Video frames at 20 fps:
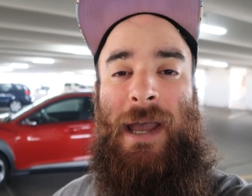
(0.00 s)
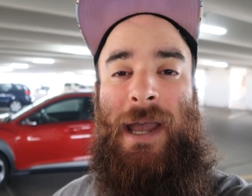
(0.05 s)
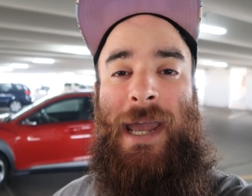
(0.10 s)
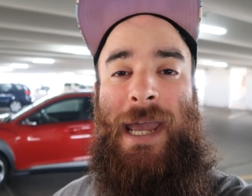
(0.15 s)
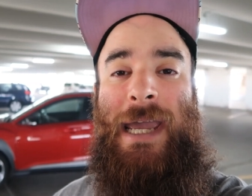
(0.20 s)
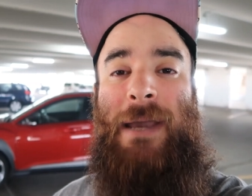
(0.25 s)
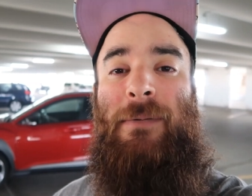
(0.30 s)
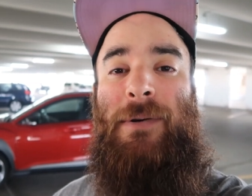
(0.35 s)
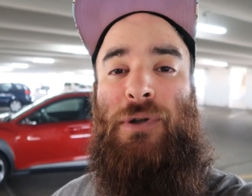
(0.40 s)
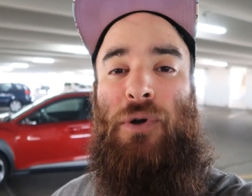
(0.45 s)

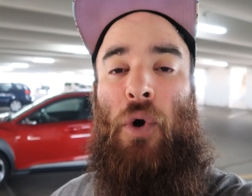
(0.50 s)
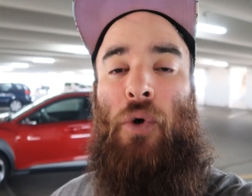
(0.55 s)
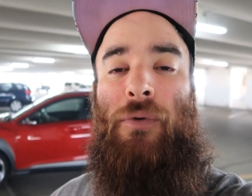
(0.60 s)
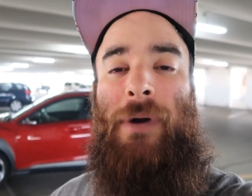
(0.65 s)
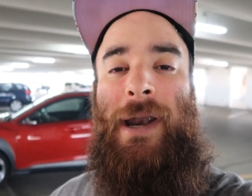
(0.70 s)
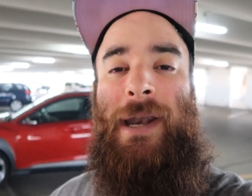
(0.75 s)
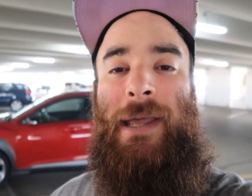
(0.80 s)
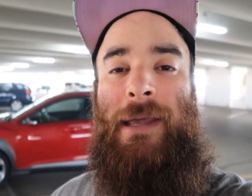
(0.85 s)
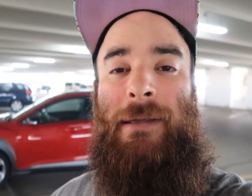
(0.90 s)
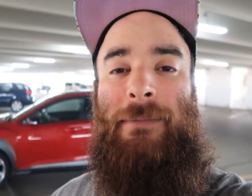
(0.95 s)
He was
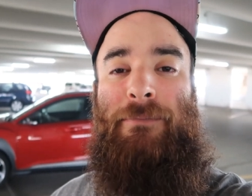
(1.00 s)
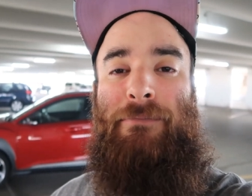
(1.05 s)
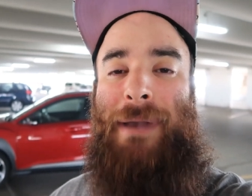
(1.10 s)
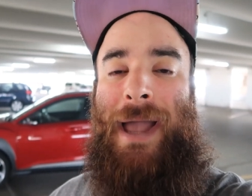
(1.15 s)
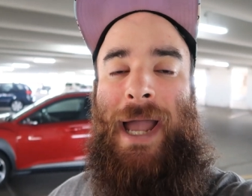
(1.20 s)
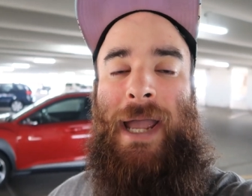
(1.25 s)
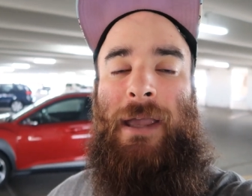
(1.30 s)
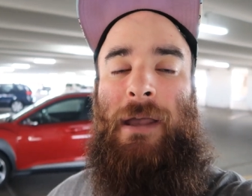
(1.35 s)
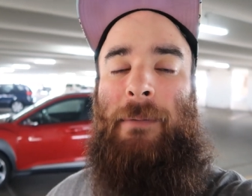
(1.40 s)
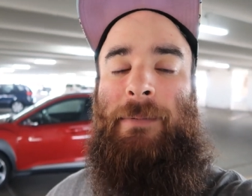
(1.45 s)
already
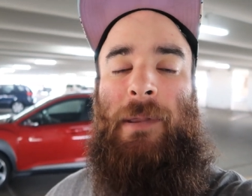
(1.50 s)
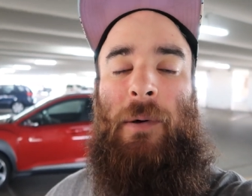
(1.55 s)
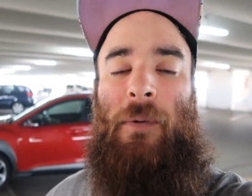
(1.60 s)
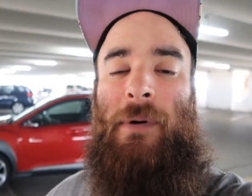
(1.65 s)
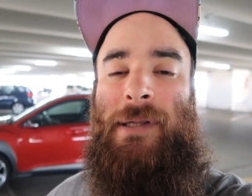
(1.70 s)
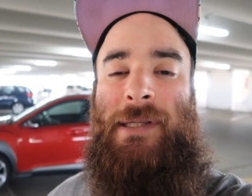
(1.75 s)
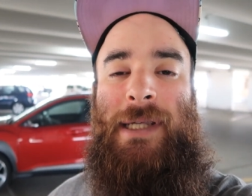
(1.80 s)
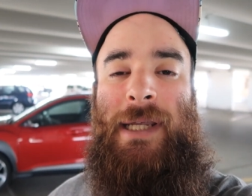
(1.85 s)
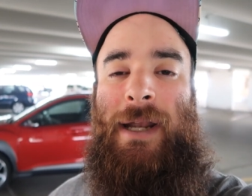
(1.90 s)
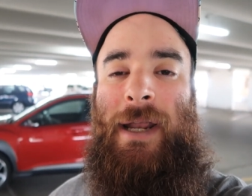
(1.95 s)
backing up the
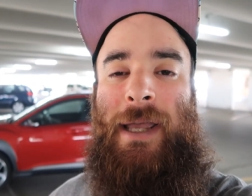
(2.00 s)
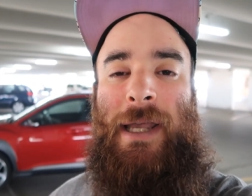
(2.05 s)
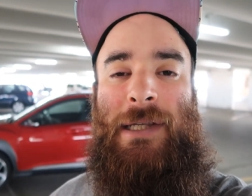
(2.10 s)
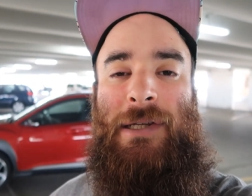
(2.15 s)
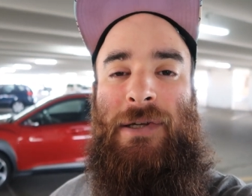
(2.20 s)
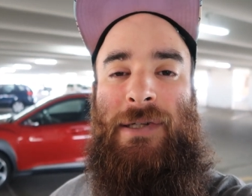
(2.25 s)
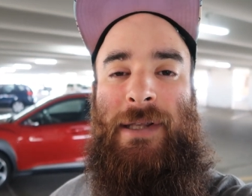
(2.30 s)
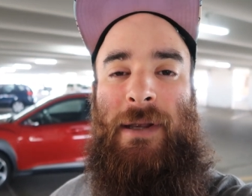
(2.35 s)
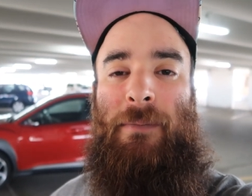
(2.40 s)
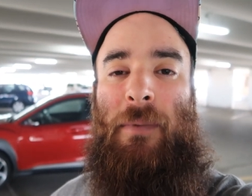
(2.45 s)
one seat, I guess,
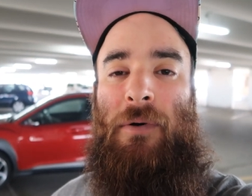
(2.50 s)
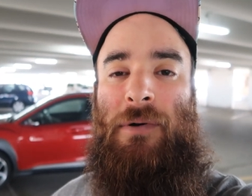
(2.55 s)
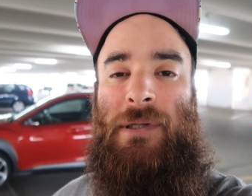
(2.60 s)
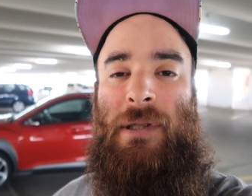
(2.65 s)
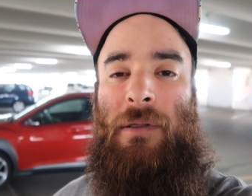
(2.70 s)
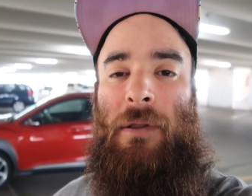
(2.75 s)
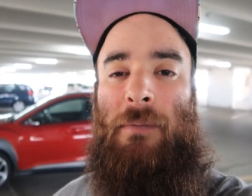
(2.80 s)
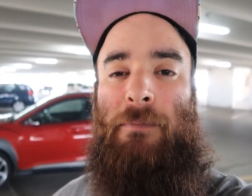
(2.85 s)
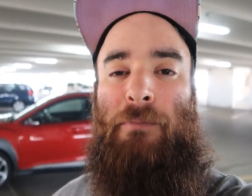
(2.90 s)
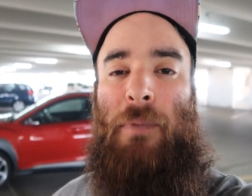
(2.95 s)
because they're both
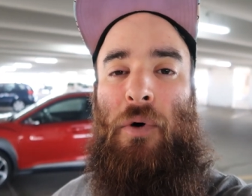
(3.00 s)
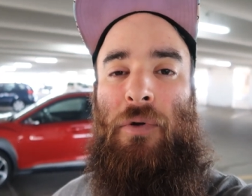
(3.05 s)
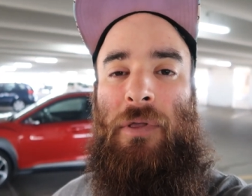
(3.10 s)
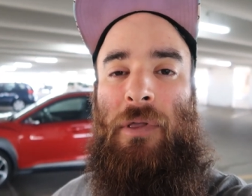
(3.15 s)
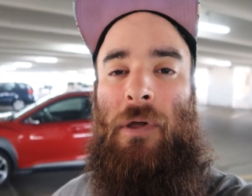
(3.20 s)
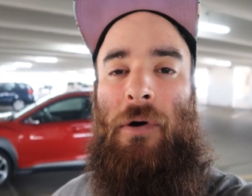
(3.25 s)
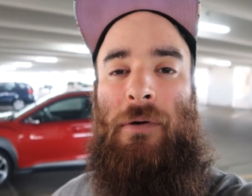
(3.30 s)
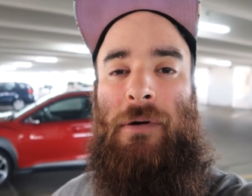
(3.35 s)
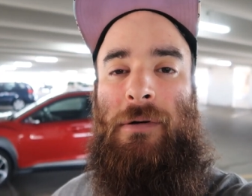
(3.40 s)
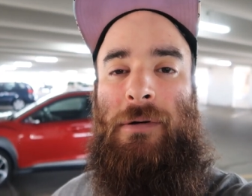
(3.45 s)
both
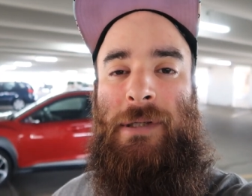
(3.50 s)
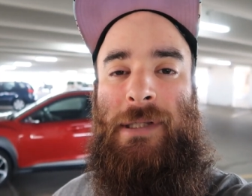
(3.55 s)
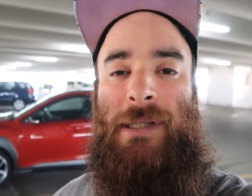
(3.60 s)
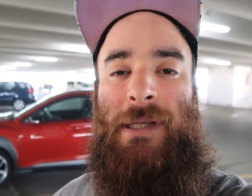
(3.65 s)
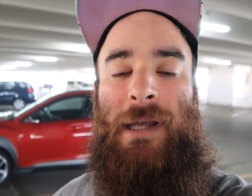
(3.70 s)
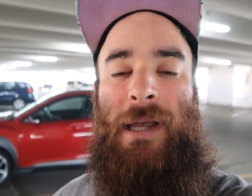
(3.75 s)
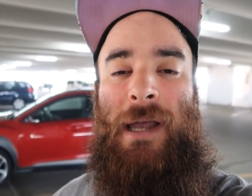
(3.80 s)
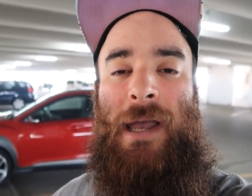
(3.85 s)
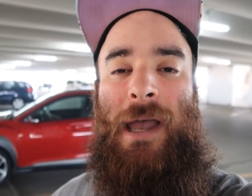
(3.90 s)
locals.